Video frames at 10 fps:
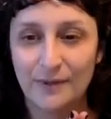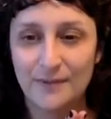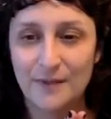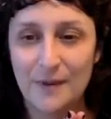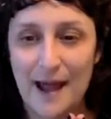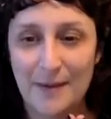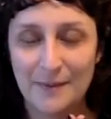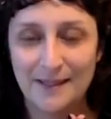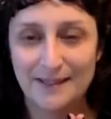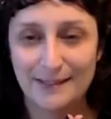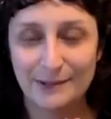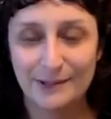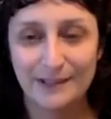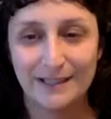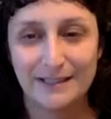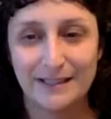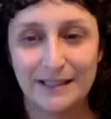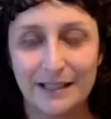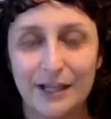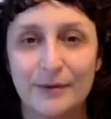I'm so happy this is what you needed to
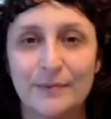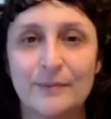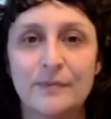hear.